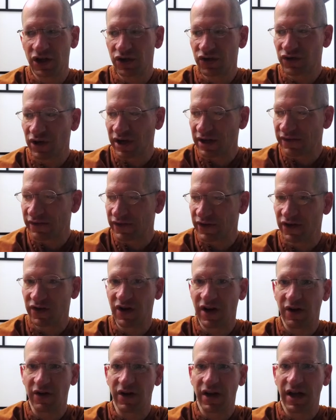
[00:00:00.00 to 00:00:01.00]
try to
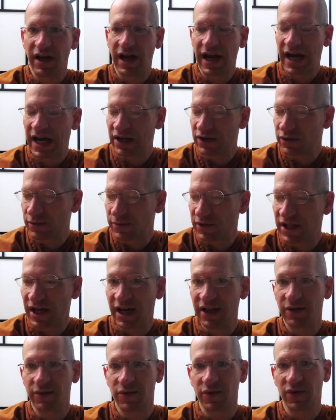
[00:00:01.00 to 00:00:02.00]
figure out how to
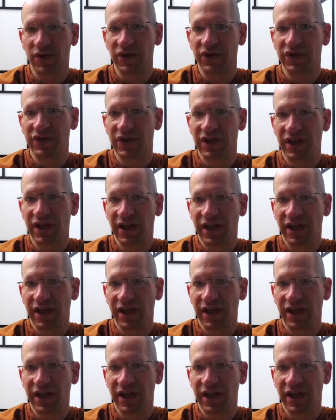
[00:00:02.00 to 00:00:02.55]
apply the rules,